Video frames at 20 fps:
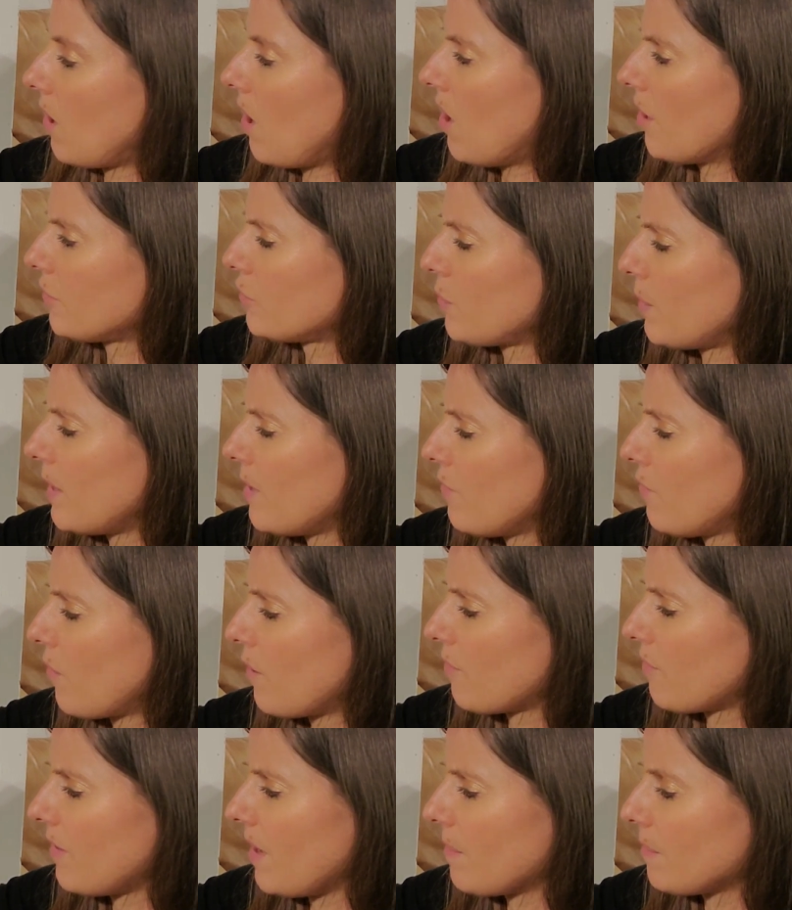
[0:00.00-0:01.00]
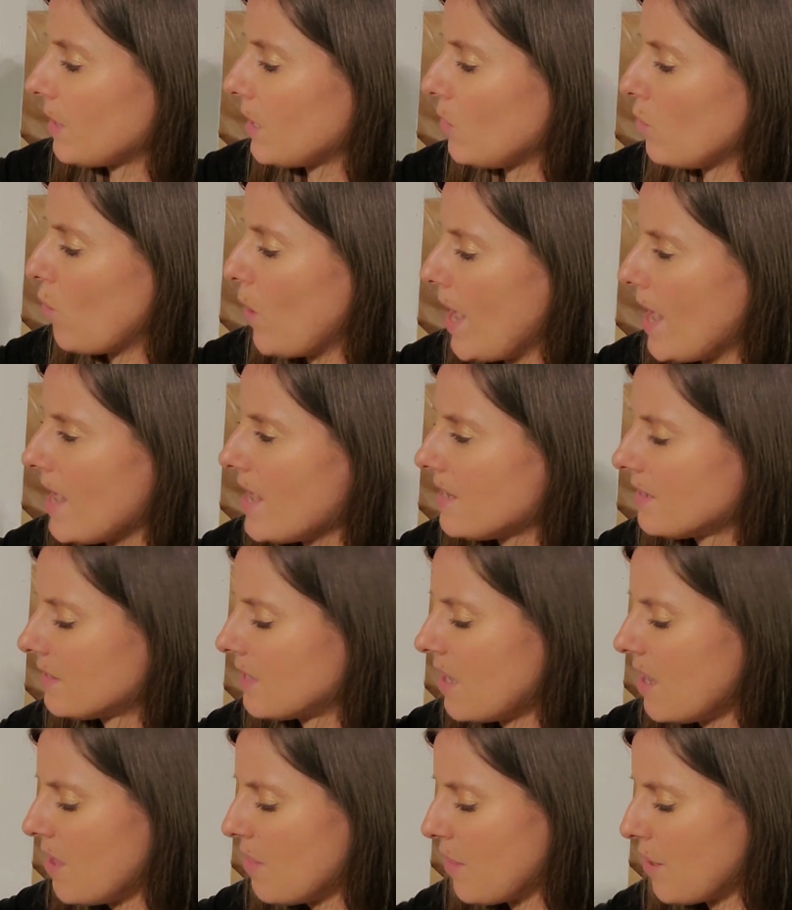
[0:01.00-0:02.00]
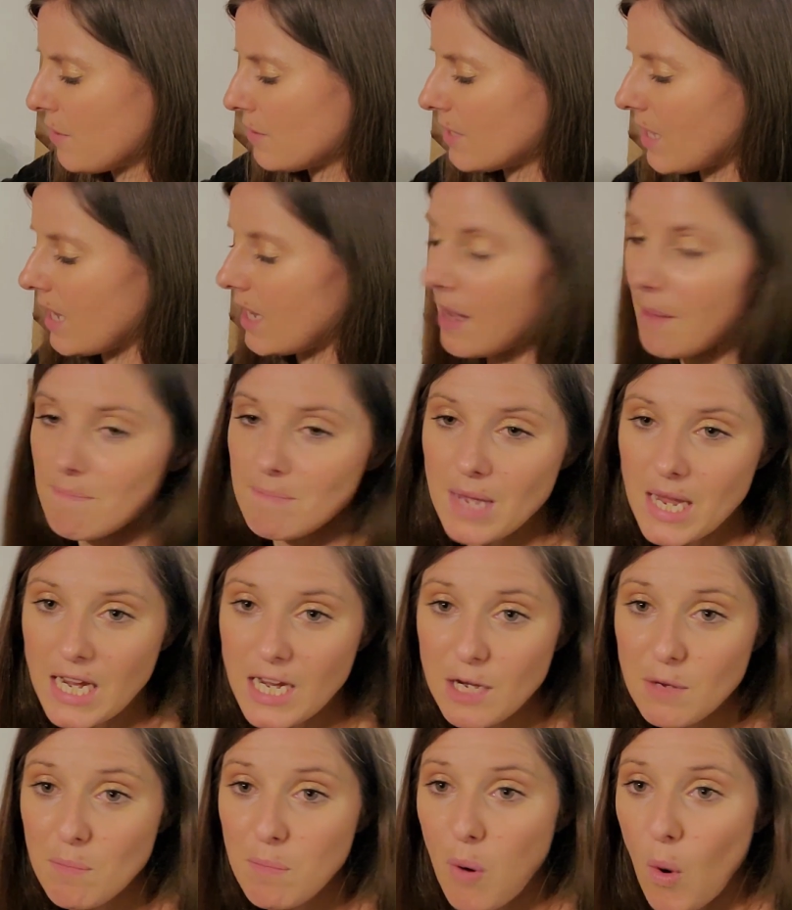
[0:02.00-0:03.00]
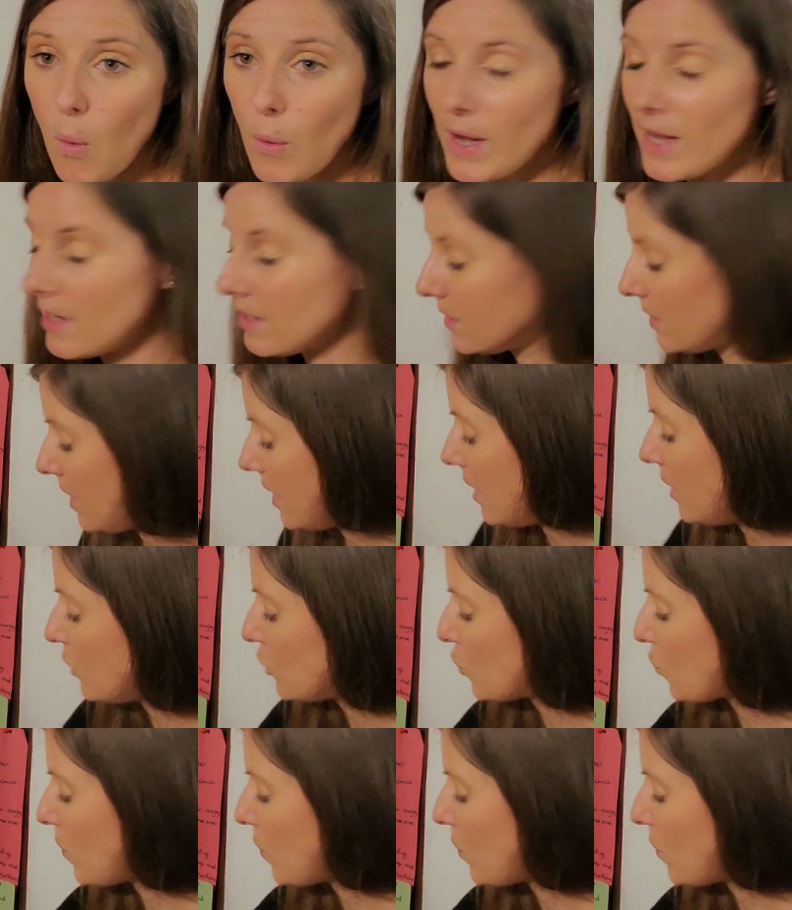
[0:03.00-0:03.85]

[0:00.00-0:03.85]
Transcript: R24 Family Ways, there's like a main point to each